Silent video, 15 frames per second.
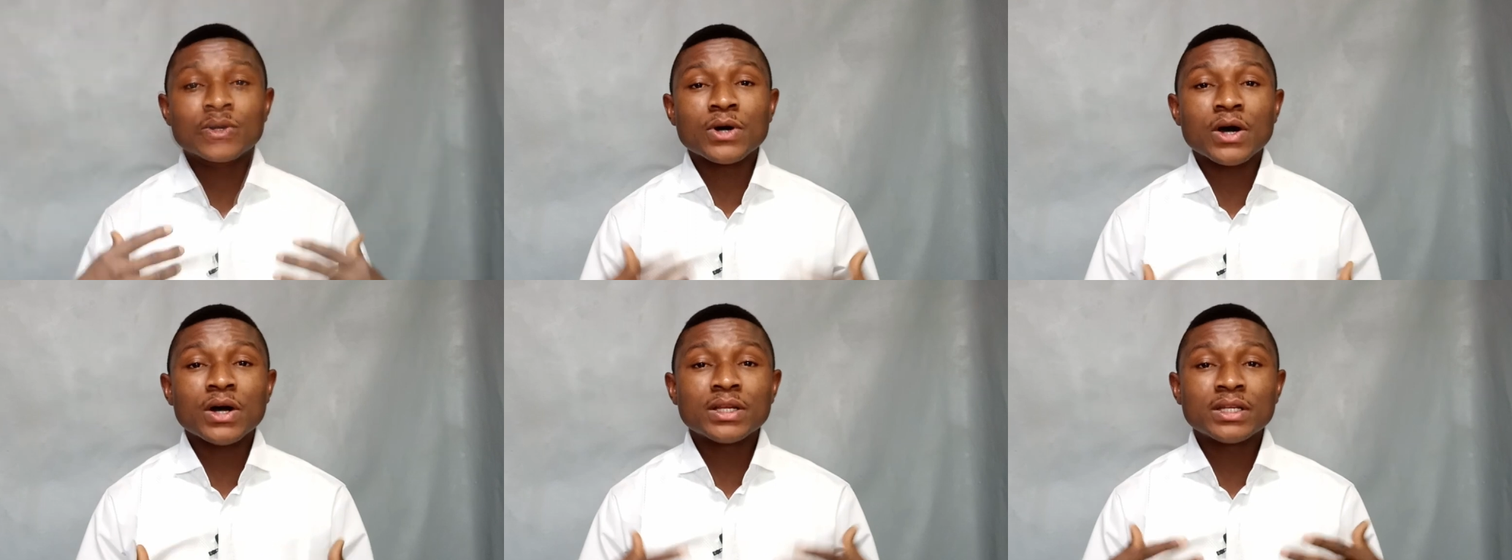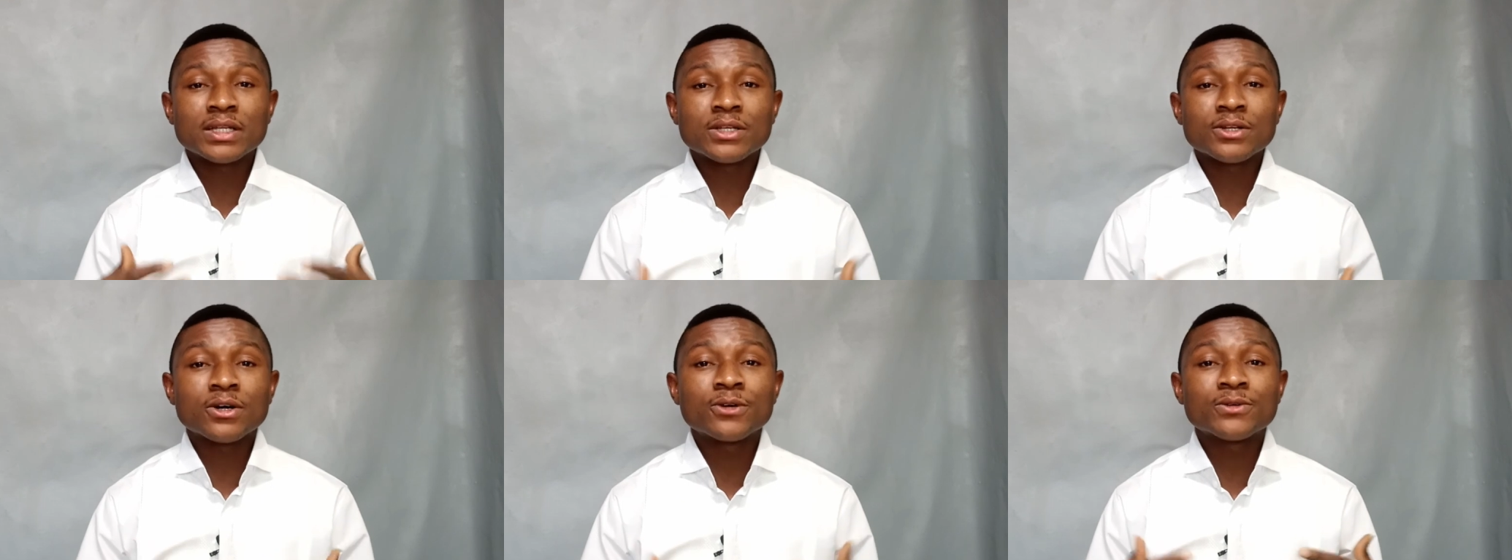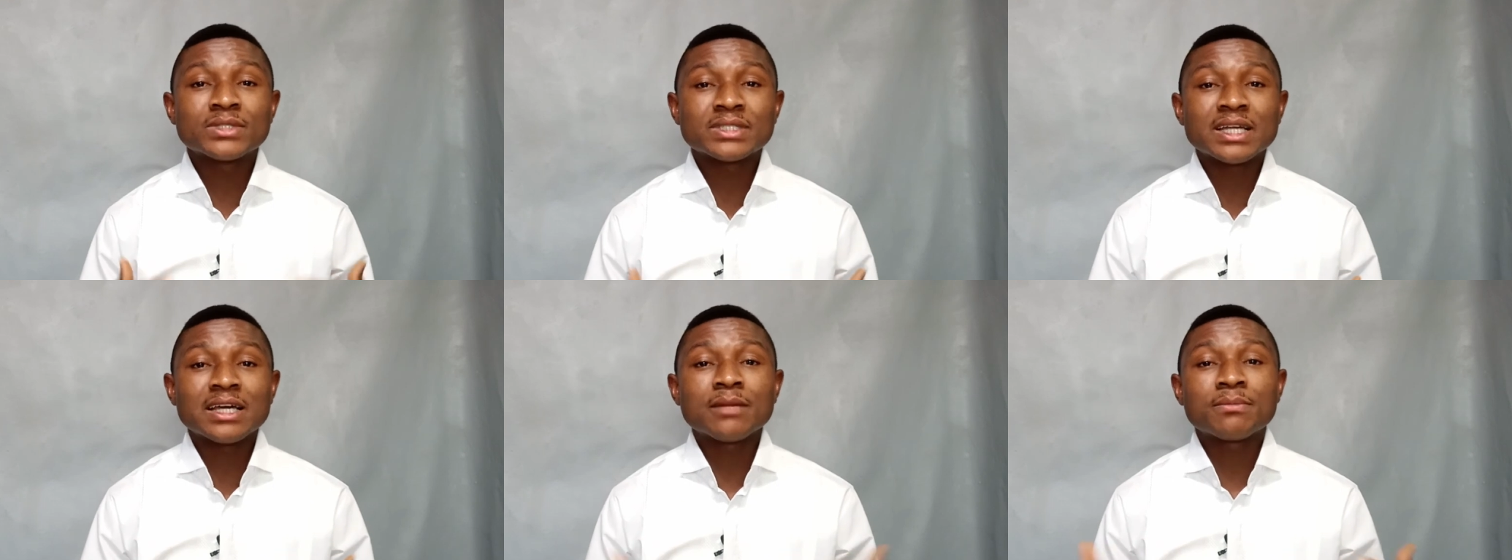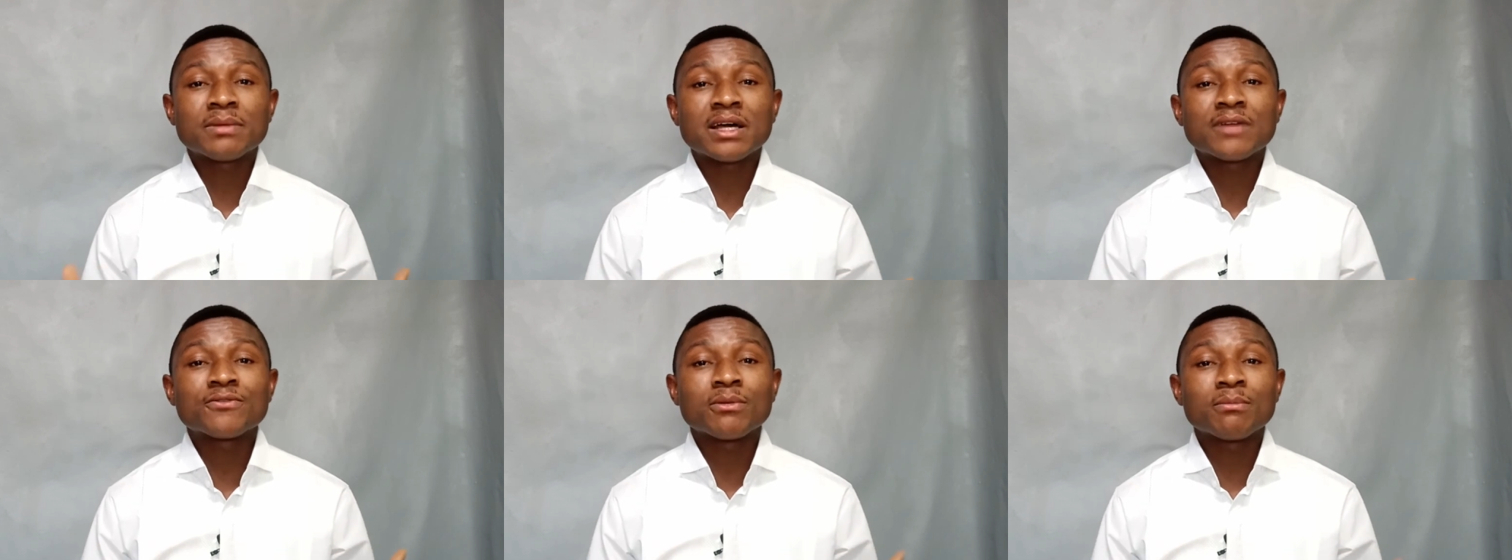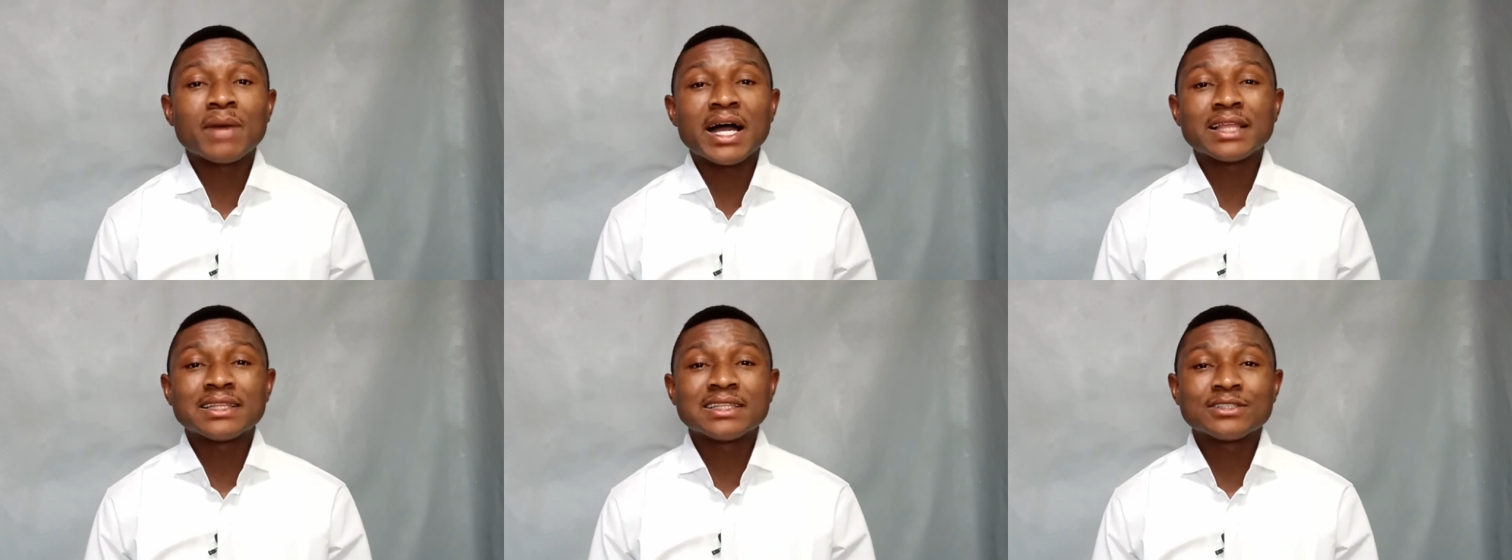God did not originally plan for
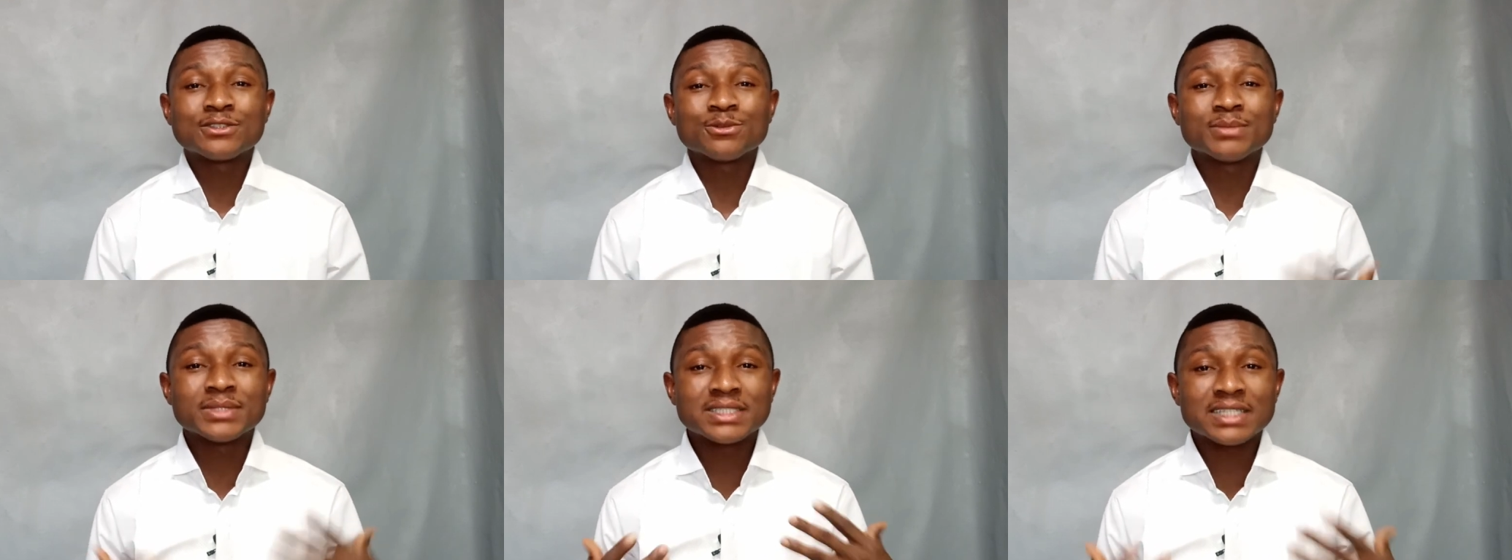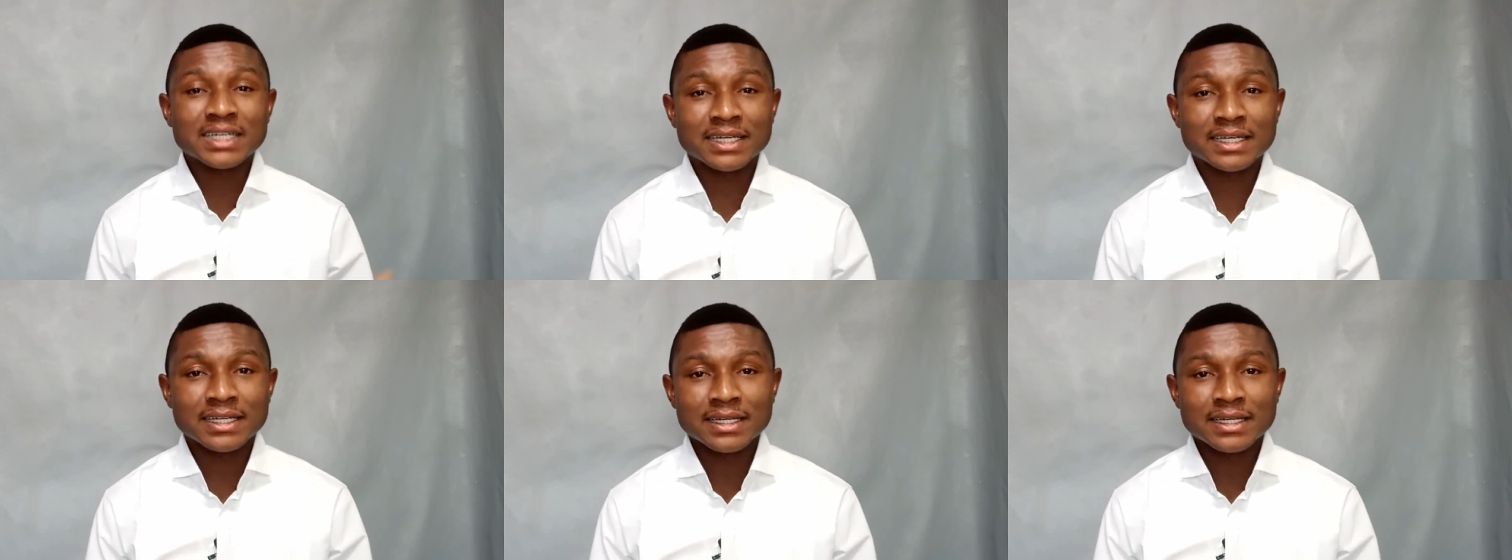man to be sick.